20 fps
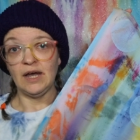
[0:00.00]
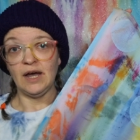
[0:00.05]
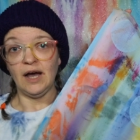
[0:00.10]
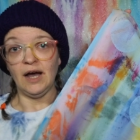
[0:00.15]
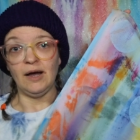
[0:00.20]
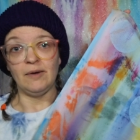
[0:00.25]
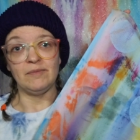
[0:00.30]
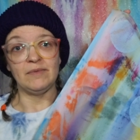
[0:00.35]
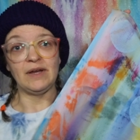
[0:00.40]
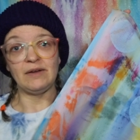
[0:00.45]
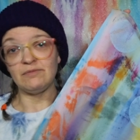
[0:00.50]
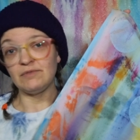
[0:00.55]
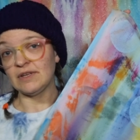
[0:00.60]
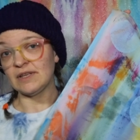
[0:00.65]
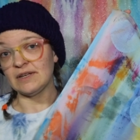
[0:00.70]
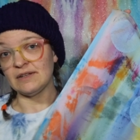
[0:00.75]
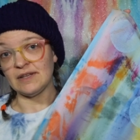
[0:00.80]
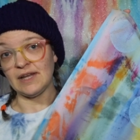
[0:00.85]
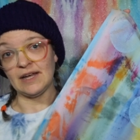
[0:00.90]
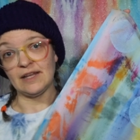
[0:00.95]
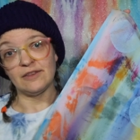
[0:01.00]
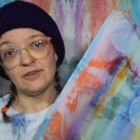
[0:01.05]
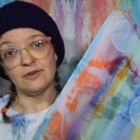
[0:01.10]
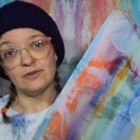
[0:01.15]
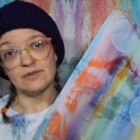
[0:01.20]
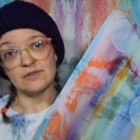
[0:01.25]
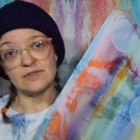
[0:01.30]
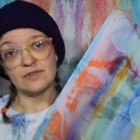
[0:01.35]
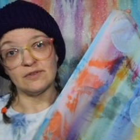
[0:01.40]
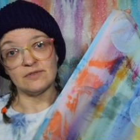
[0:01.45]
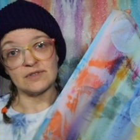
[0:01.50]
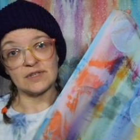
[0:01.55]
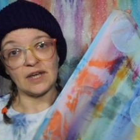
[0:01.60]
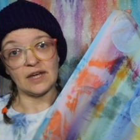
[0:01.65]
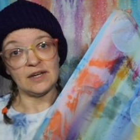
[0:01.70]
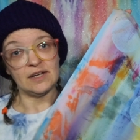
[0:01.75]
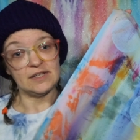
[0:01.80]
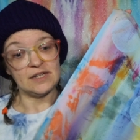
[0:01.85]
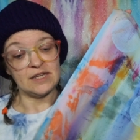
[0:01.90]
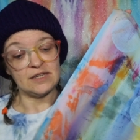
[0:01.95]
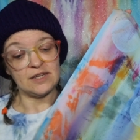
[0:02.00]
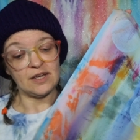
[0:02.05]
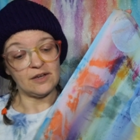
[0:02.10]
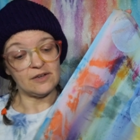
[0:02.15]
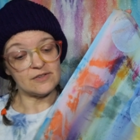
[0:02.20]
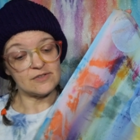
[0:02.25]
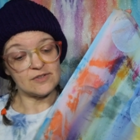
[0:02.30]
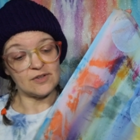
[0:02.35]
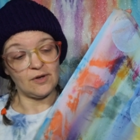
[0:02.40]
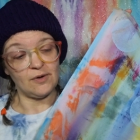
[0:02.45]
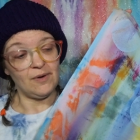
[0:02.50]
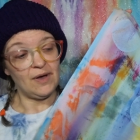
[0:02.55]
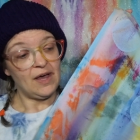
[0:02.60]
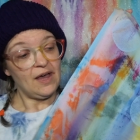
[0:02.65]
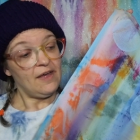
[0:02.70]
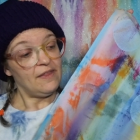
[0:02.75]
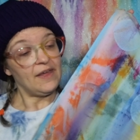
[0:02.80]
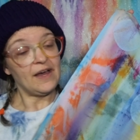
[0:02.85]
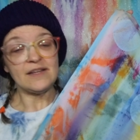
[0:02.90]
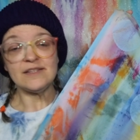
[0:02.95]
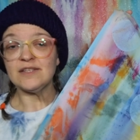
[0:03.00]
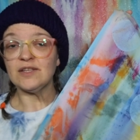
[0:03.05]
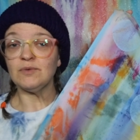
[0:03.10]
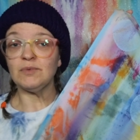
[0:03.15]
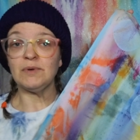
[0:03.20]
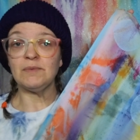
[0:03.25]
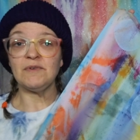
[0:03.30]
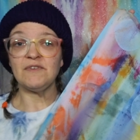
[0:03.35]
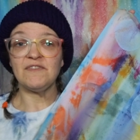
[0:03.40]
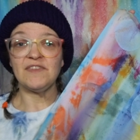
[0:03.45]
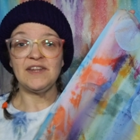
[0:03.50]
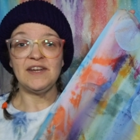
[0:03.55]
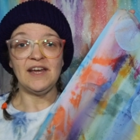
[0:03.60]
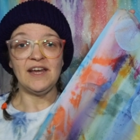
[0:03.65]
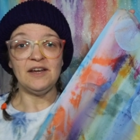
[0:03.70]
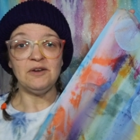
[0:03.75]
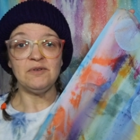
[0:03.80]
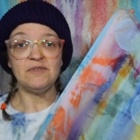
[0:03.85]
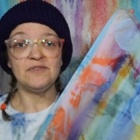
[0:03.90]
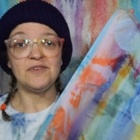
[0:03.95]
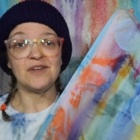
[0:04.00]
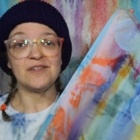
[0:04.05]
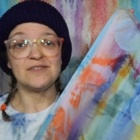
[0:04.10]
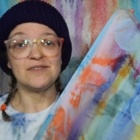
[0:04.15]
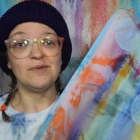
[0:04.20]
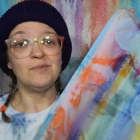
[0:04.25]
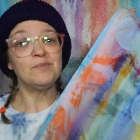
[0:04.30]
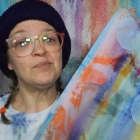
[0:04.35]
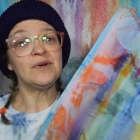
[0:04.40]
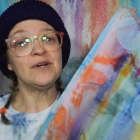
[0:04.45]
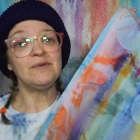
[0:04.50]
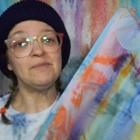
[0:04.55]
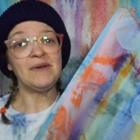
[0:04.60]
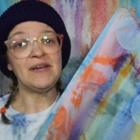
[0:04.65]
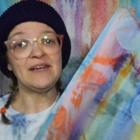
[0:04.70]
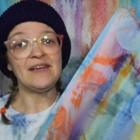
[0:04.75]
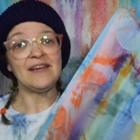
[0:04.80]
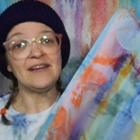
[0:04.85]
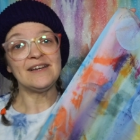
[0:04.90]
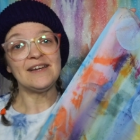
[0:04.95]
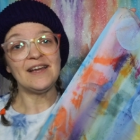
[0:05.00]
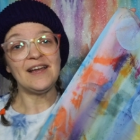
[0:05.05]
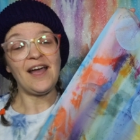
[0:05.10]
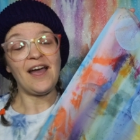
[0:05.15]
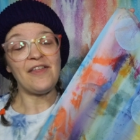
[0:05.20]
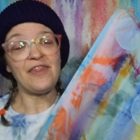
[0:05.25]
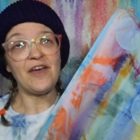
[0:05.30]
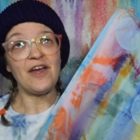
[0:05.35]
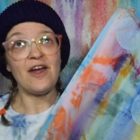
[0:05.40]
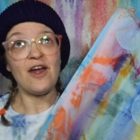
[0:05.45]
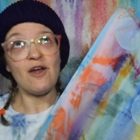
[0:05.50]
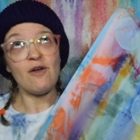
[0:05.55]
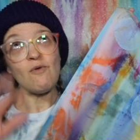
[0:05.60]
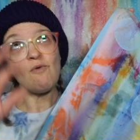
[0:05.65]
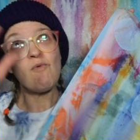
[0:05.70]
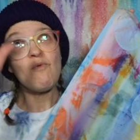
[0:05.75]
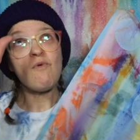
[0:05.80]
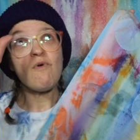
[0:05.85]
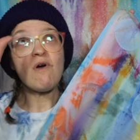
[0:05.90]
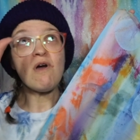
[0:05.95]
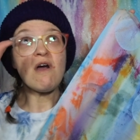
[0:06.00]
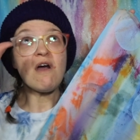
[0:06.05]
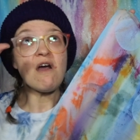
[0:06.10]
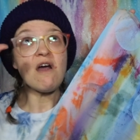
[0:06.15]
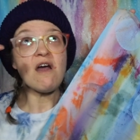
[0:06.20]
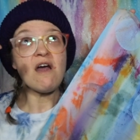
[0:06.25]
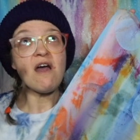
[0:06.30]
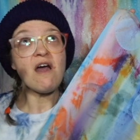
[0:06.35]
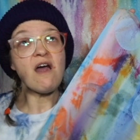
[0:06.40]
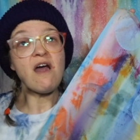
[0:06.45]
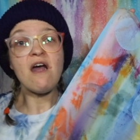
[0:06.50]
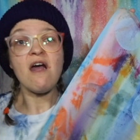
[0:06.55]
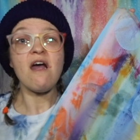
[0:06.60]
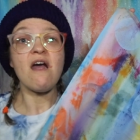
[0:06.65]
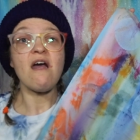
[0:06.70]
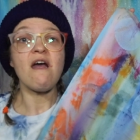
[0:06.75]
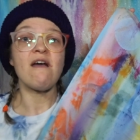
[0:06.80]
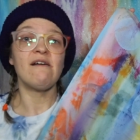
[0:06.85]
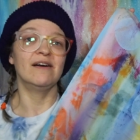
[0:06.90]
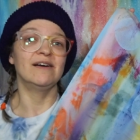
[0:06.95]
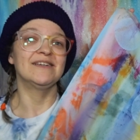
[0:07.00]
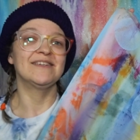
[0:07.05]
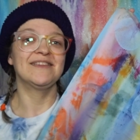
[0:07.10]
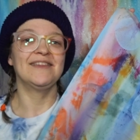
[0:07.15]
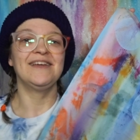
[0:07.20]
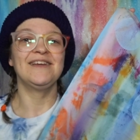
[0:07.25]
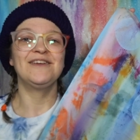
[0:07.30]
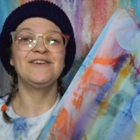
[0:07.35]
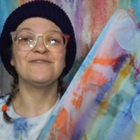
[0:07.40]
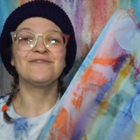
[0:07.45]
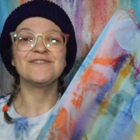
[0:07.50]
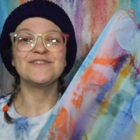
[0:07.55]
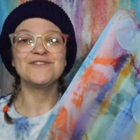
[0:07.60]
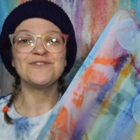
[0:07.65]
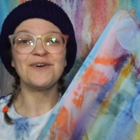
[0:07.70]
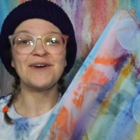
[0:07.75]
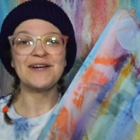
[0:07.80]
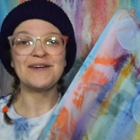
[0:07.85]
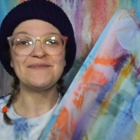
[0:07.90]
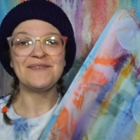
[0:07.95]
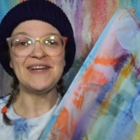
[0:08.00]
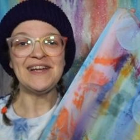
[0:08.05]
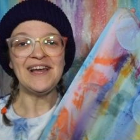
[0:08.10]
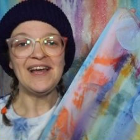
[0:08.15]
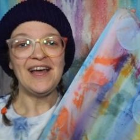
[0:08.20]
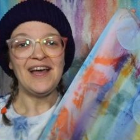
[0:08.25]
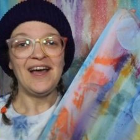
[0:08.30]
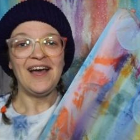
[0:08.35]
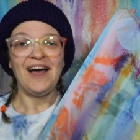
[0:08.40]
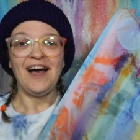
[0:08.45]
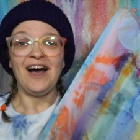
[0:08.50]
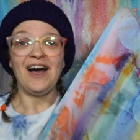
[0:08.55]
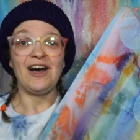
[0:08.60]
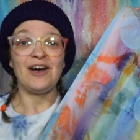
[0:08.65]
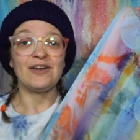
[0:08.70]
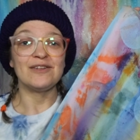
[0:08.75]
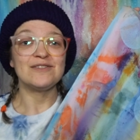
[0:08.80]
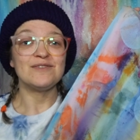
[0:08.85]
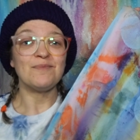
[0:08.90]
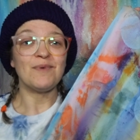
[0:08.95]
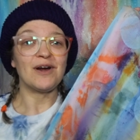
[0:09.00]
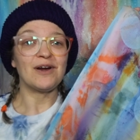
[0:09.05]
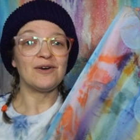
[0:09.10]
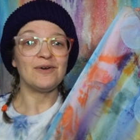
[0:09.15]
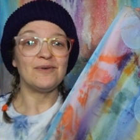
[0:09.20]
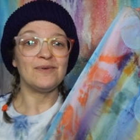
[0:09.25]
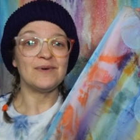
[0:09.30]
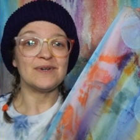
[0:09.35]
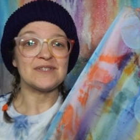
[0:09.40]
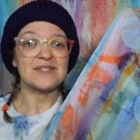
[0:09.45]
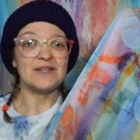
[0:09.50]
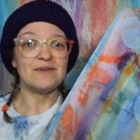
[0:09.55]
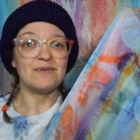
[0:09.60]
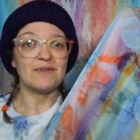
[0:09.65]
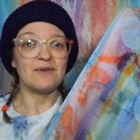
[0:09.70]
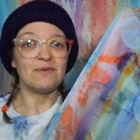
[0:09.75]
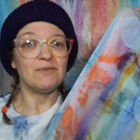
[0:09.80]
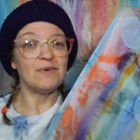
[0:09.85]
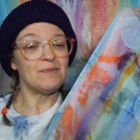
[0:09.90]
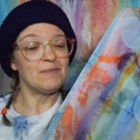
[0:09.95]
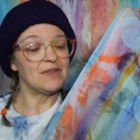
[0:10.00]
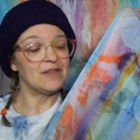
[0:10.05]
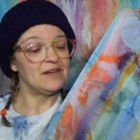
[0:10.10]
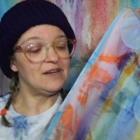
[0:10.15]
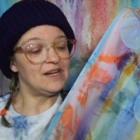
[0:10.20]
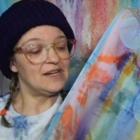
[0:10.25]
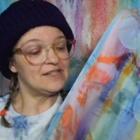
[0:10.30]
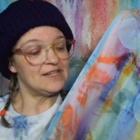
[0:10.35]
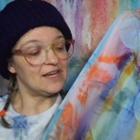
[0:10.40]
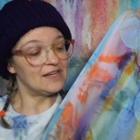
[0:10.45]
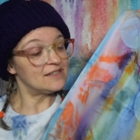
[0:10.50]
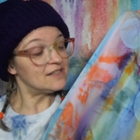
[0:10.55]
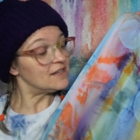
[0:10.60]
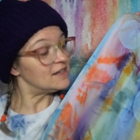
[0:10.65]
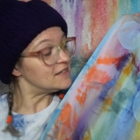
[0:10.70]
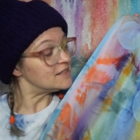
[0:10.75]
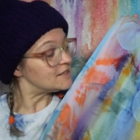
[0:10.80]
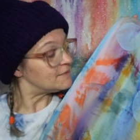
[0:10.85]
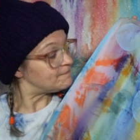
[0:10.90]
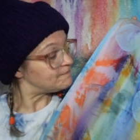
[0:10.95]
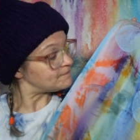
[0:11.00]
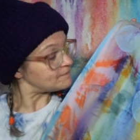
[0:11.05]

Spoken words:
I really like those kind of details. So that's the whim of the day. We've done some printmaking together. Whoa! Thank you for joining me. Tomorrow we'll see where the whim of the day takes us.